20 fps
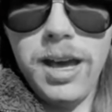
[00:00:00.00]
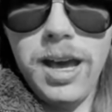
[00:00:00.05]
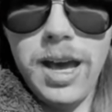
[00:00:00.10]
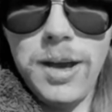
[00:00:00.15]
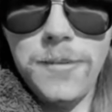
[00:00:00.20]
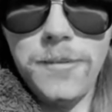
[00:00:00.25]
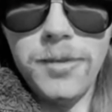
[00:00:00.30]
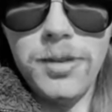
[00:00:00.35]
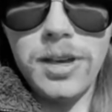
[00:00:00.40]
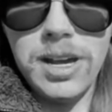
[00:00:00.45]

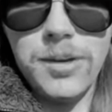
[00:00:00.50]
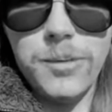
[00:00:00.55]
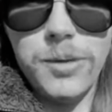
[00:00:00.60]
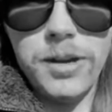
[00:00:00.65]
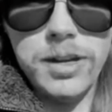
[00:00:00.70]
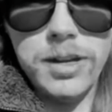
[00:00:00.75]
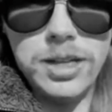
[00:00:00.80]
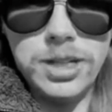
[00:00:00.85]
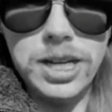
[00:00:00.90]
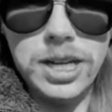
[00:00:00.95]
The thing I
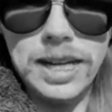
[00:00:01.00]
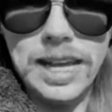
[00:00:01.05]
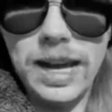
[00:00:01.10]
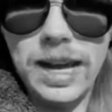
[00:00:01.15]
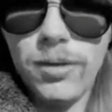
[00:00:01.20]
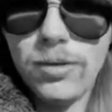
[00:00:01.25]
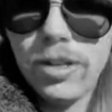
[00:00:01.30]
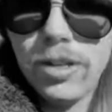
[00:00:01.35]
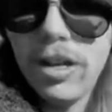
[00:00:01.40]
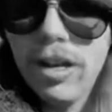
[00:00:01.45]
wanted to check
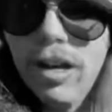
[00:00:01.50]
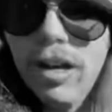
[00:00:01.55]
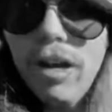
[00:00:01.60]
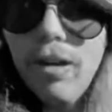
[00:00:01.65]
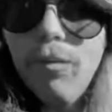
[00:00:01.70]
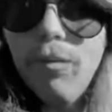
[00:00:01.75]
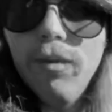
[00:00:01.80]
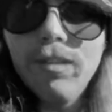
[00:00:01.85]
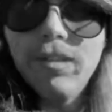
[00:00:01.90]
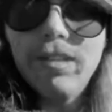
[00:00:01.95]
out
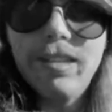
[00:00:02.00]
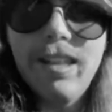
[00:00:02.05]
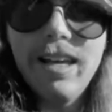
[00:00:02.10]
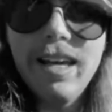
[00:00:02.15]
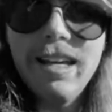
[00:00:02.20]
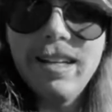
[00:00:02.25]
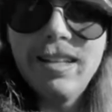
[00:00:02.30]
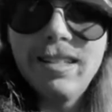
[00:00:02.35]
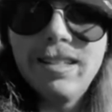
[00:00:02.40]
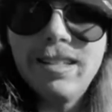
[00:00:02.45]
was
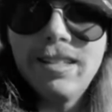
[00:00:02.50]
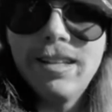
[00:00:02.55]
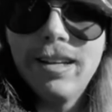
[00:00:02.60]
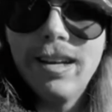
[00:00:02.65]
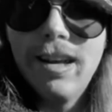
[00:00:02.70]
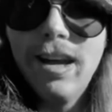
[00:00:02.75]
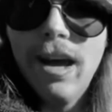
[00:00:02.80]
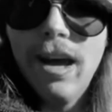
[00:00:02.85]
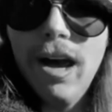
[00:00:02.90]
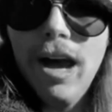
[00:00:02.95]
this.
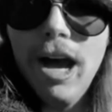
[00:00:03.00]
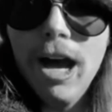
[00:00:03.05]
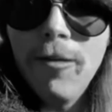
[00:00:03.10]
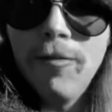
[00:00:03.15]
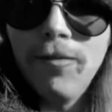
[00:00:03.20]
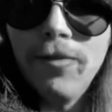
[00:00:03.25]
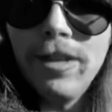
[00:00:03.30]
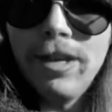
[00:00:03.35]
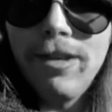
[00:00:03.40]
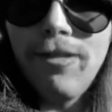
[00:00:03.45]

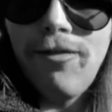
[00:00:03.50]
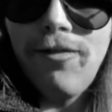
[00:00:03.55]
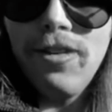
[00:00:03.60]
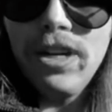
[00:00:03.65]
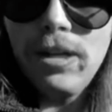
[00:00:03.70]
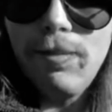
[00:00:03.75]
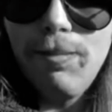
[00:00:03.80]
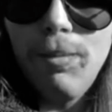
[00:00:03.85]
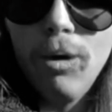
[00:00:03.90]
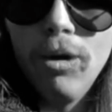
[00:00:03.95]
The
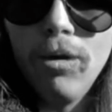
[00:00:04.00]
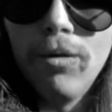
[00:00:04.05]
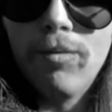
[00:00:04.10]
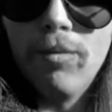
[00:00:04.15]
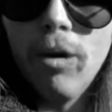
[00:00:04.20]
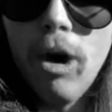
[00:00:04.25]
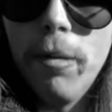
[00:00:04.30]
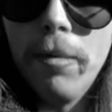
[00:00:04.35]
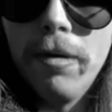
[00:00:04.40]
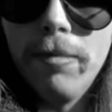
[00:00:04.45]
Fishbourne
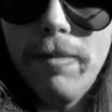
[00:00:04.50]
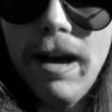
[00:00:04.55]
Roman